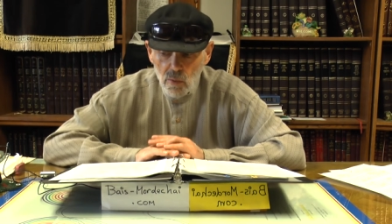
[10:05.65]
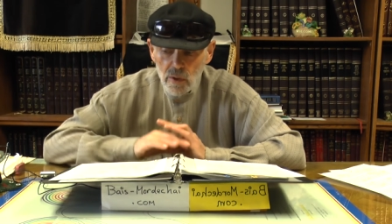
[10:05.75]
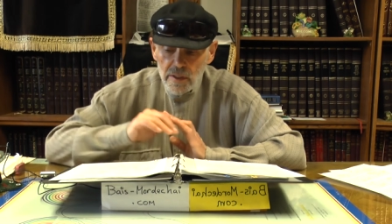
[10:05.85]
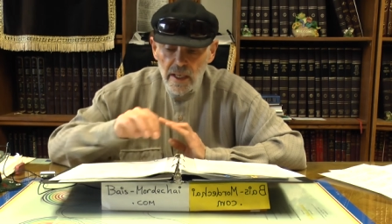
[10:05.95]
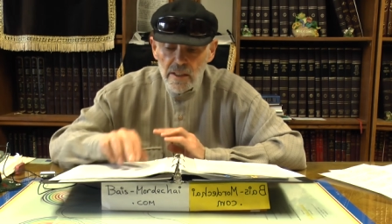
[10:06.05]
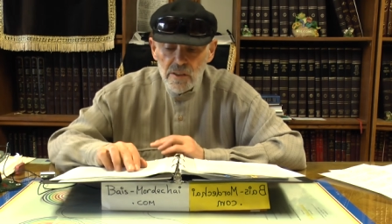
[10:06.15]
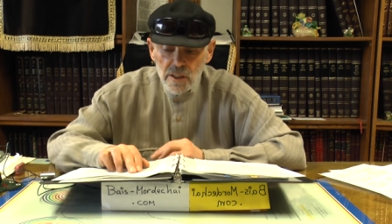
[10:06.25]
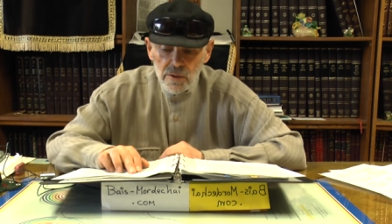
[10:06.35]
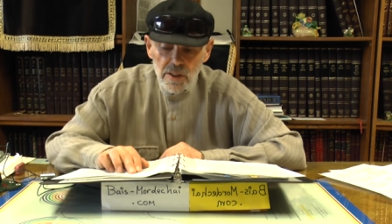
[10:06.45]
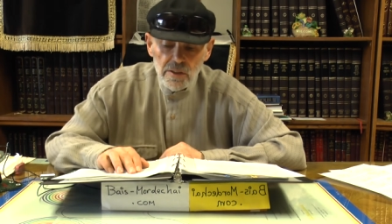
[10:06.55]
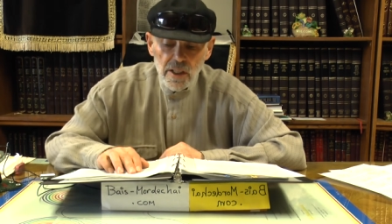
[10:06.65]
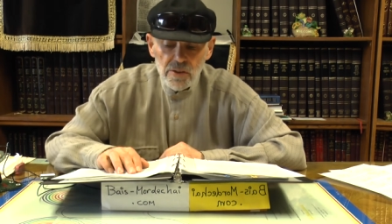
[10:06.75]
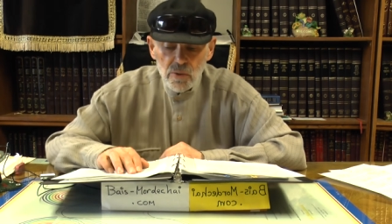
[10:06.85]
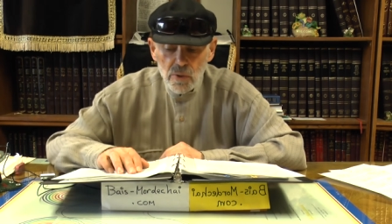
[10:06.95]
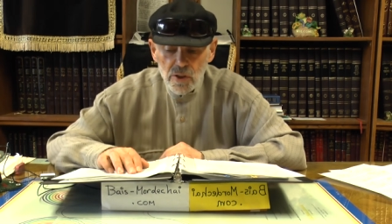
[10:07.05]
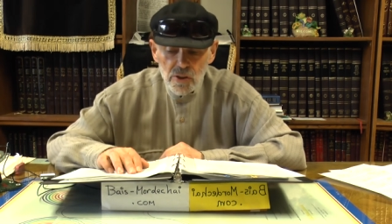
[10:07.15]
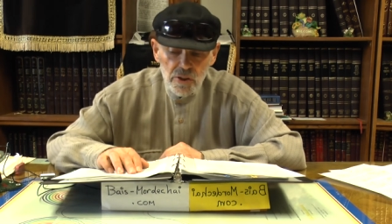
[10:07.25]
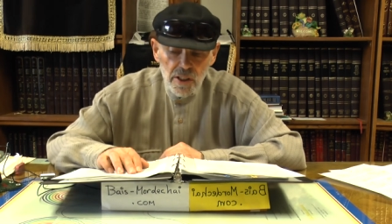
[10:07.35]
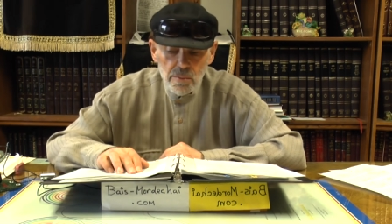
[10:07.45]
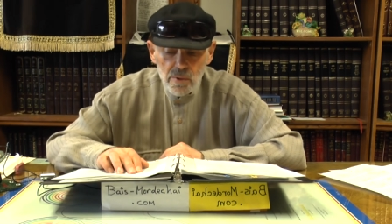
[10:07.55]
One day as he was in the desert with the
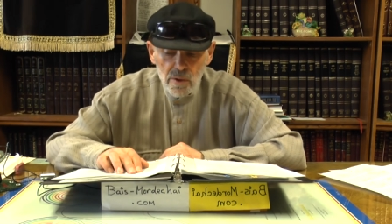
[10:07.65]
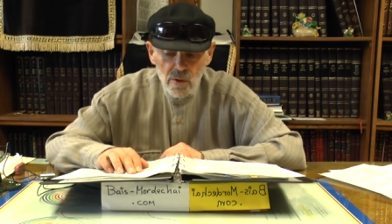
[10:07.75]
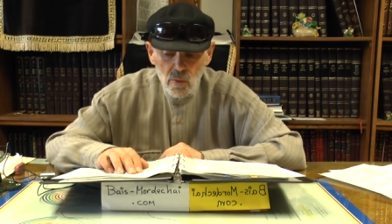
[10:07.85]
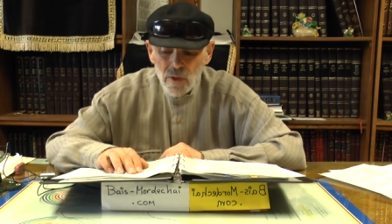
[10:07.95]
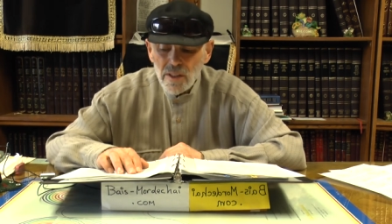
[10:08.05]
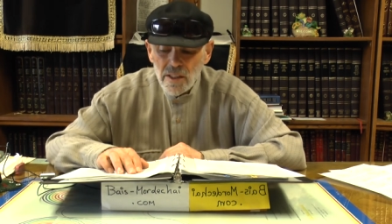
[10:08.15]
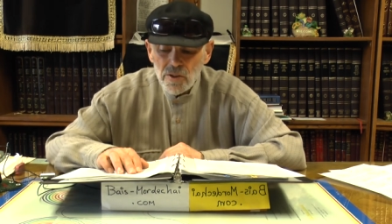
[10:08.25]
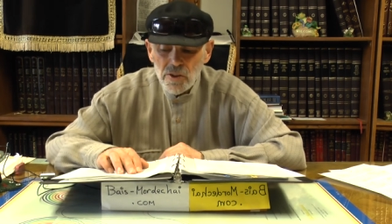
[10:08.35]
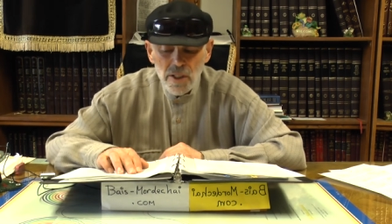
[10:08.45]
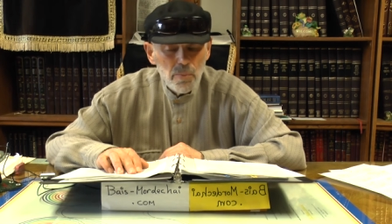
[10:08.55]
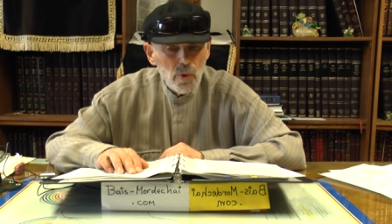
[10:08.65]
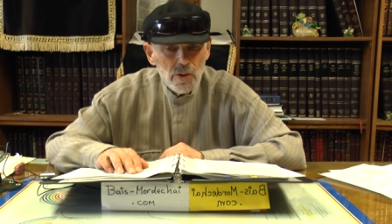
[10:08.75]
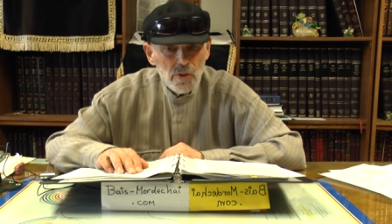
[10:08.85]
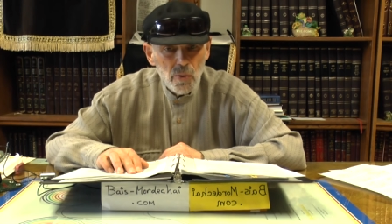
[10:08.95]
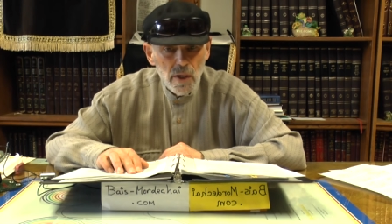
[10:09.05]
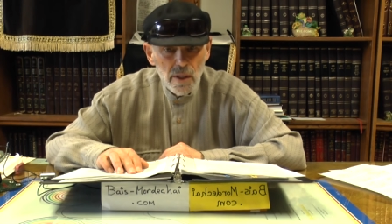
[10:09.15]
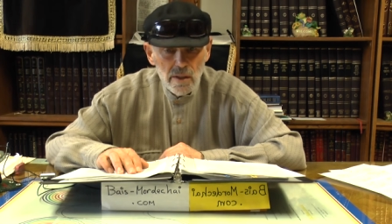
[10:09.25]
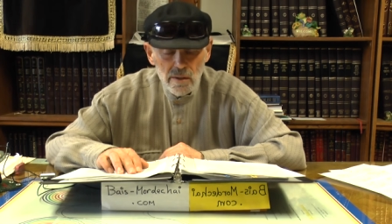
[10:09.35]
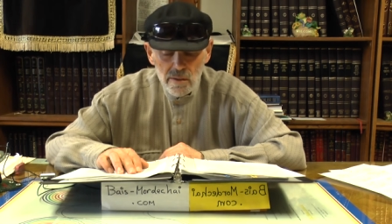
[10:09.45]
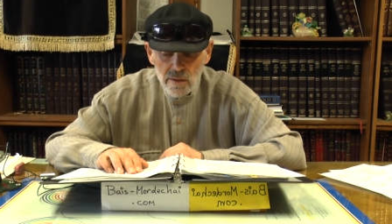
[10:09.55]
sheep, one little sheep runs away,
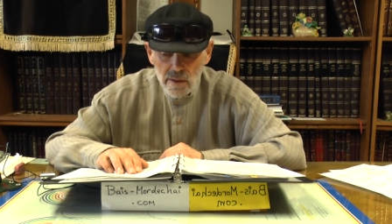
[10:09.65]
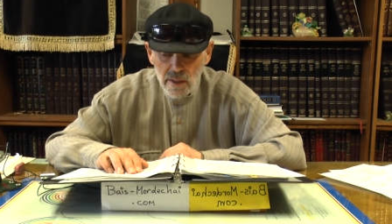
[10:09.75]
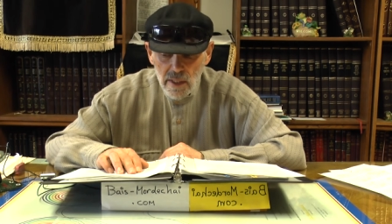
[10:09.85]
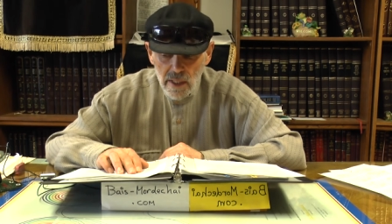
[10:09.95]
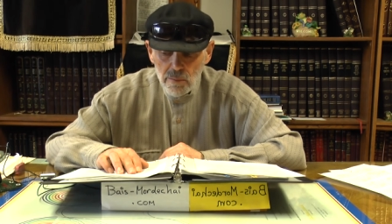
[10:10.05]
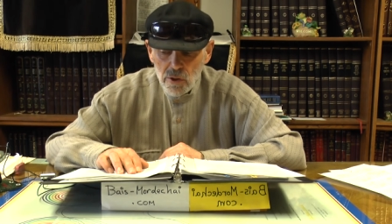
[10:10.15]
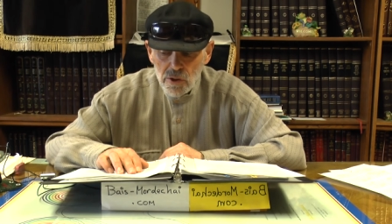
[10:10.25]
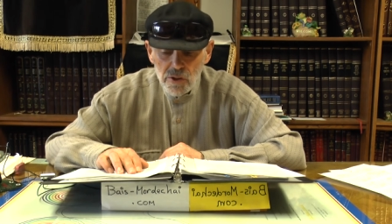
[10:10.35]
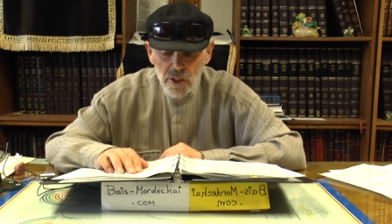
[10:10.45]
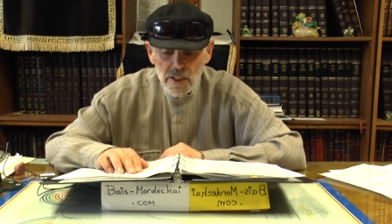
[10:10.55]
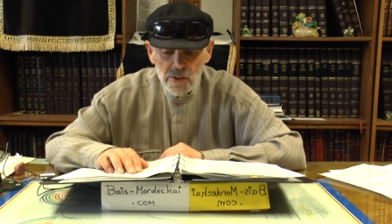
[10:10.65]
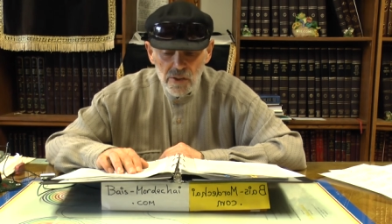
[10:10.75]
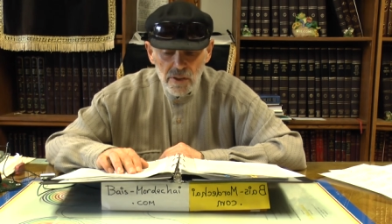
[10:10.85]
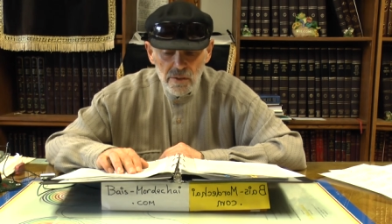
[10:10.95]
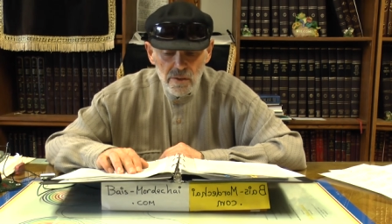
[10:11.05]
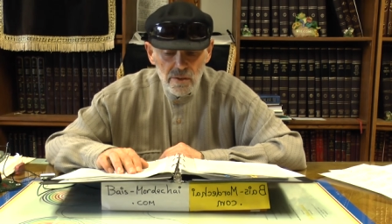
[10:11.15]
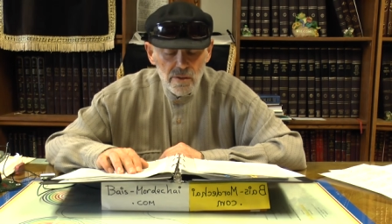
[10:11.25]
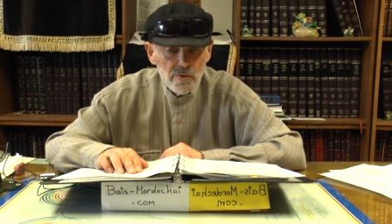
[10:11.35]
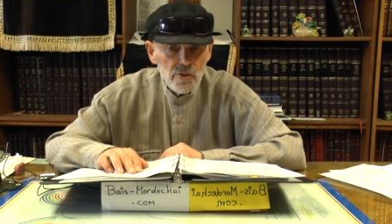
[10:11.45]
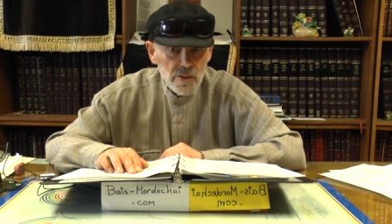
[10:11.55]
and Moshe chases it
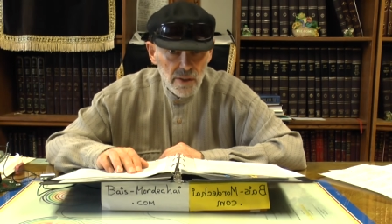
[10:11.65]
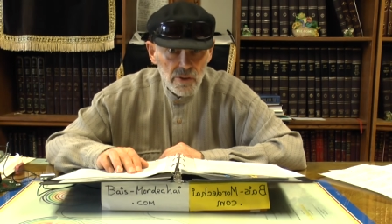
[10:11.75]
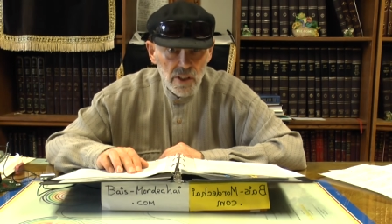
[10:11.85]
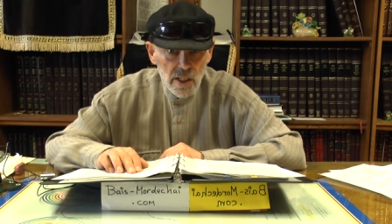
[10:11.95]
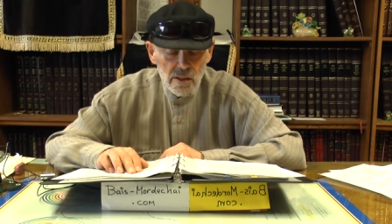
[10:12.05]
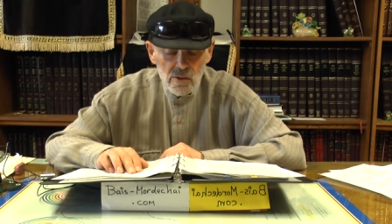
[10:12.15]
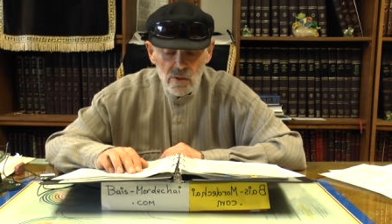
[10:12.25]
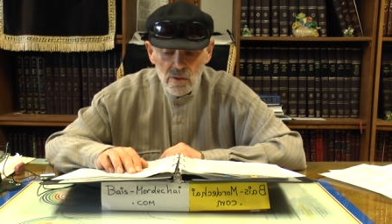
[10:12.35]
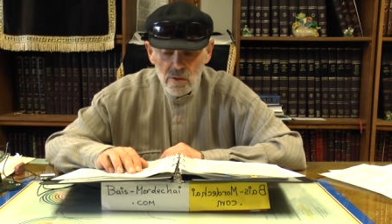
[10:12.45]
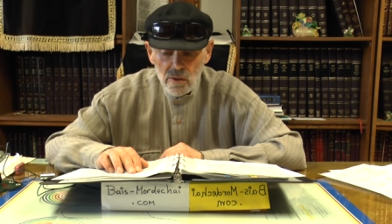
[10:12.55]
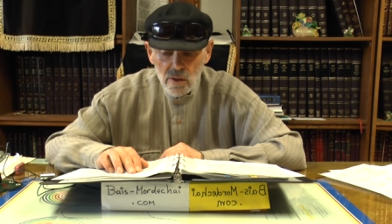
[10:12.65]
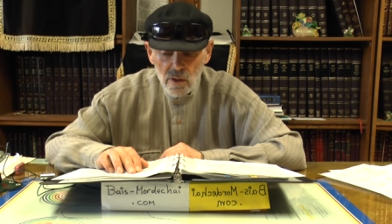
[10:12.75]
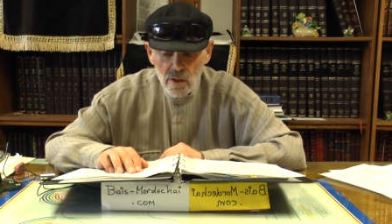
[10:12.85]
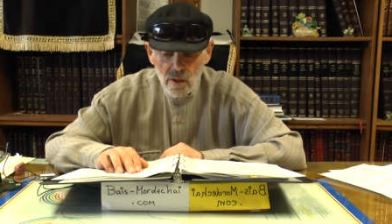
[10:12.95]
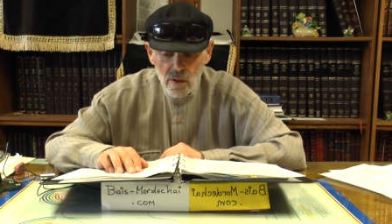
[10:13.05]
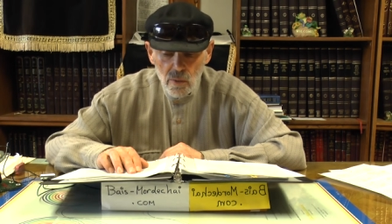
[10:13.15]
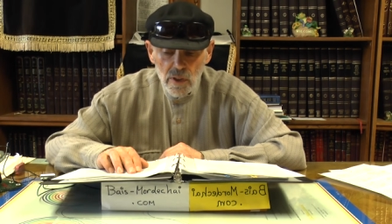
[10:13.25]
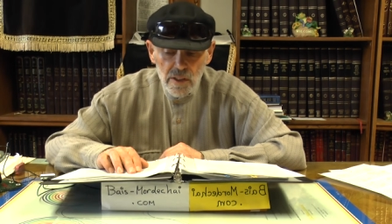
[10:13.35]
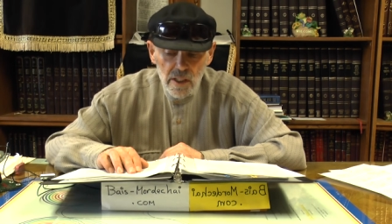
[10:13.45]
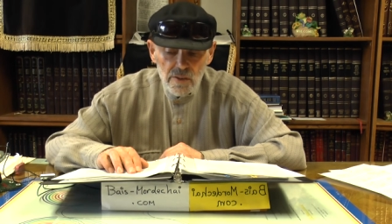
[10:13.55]
for seven days.
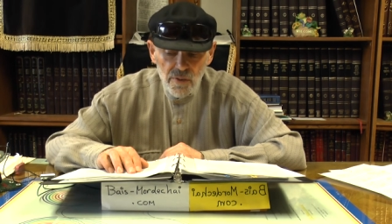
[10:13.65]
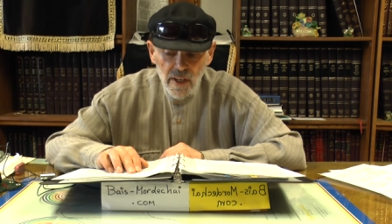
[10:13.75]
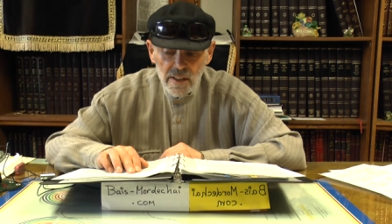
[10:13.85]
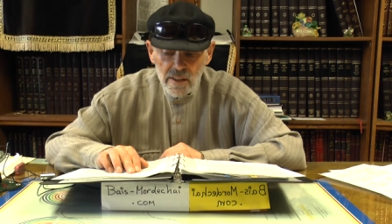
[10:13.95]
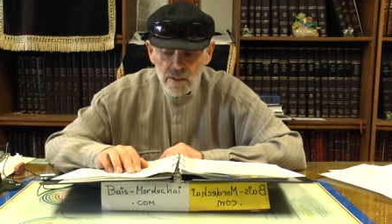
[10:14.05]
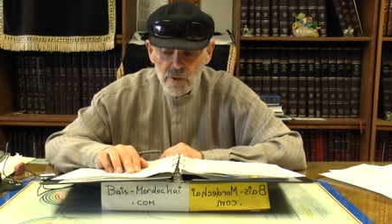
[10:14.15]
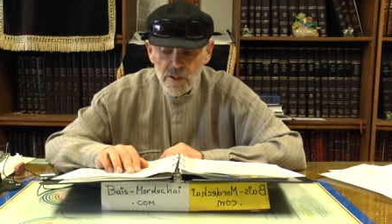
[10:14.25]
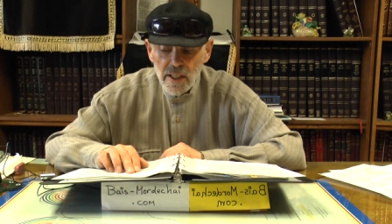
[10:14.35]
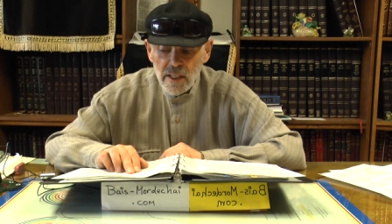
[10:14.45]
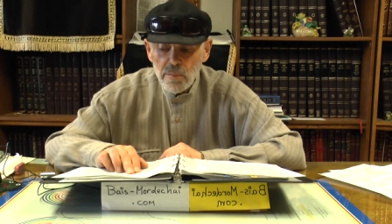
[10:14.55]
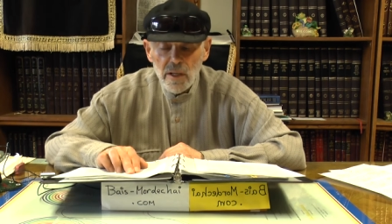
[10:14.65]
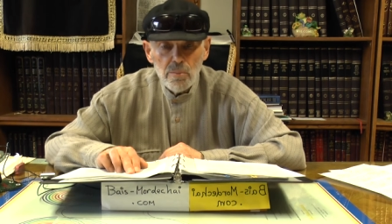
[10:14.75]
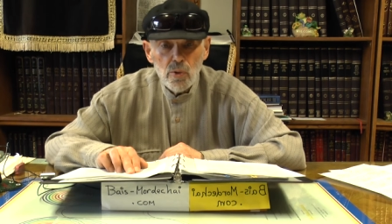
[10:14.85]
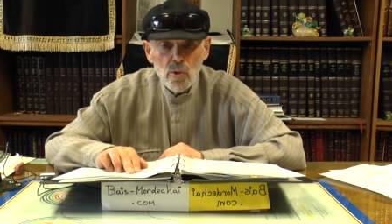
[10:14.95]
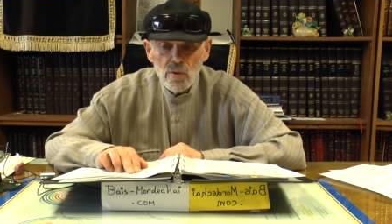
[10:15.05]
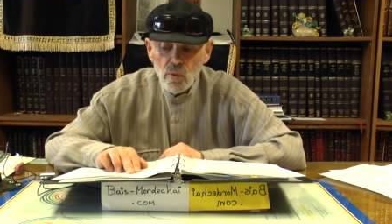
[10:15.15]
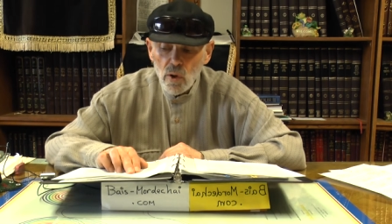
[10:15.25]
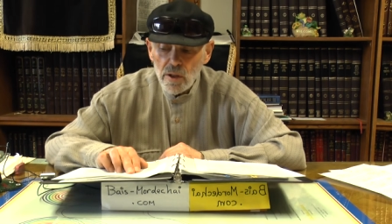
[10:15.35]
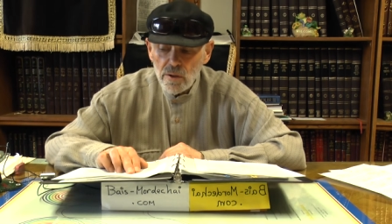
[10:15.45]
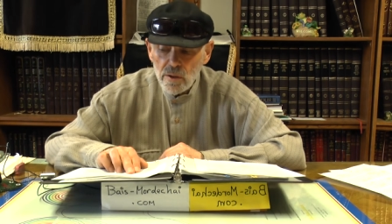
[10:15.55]
When he does find it, it was standing by a pool of
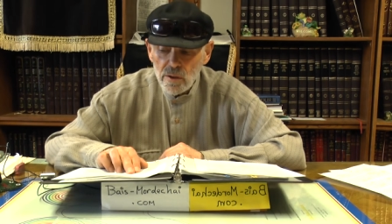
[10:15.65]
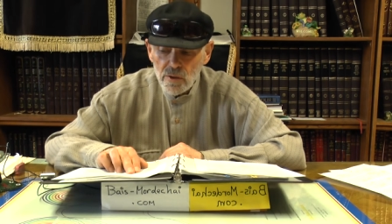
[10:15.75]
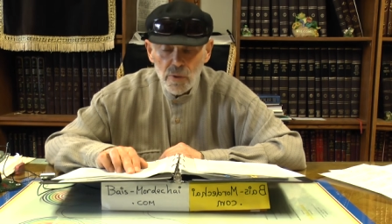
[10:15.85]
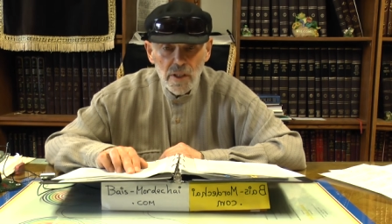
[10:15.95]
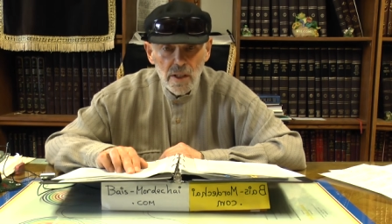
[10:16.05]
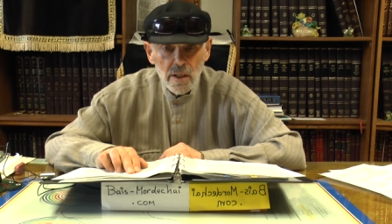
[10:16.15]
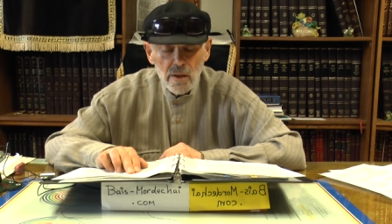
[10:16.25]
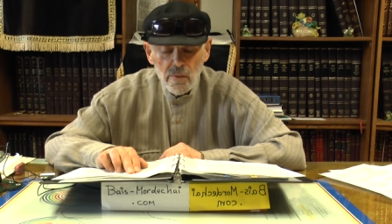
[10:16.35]
water, drinking.